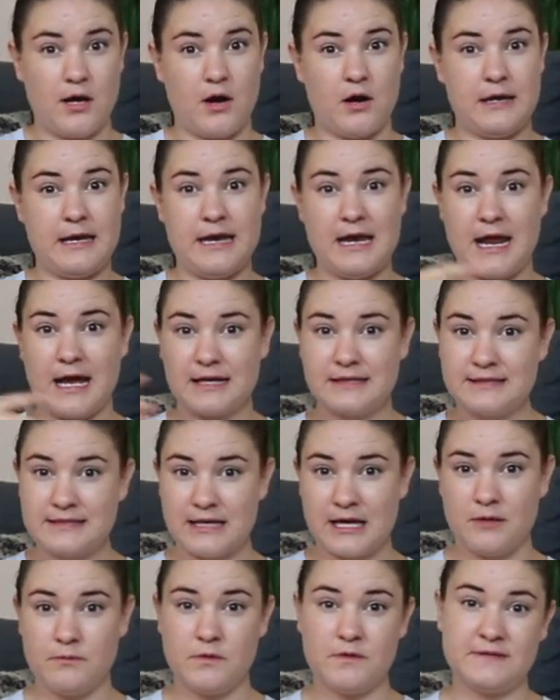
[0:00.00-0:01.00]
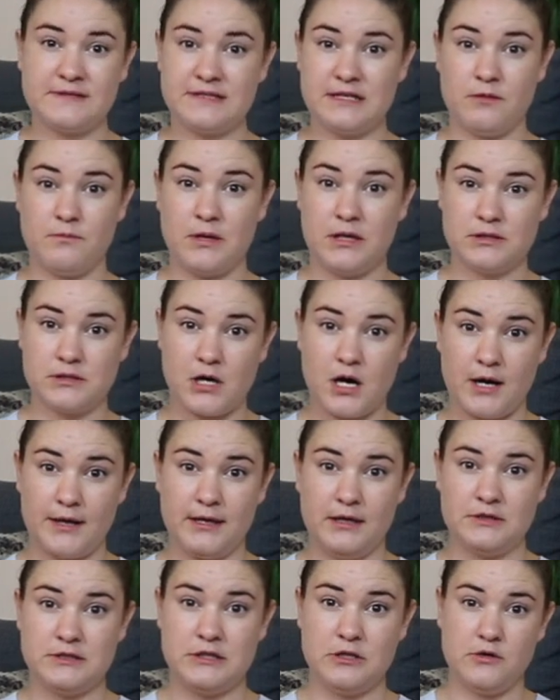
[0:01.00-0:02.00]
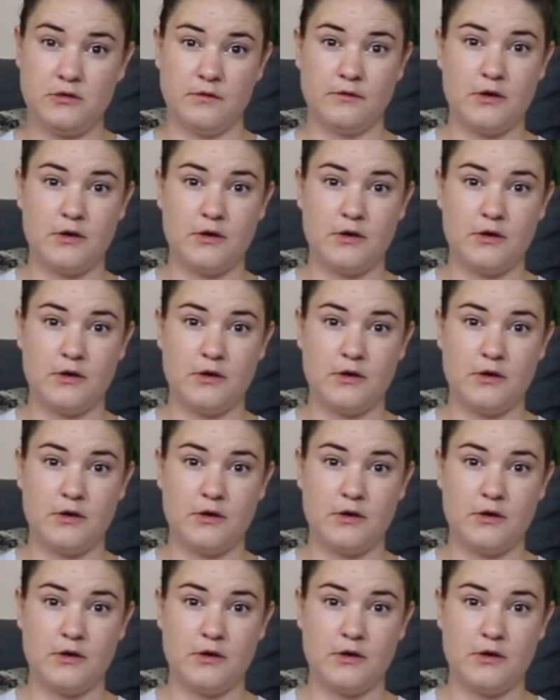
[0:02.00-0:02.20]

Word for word: next time you see me talking to you,